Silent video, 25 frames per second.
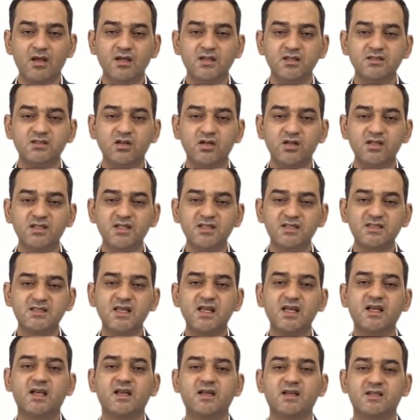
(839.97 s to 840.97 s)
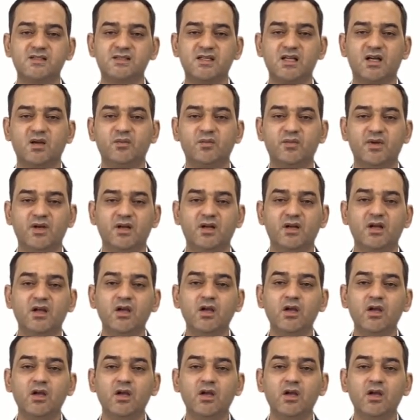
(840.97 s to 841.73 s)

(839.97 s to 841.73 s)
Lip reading: So let us take an example.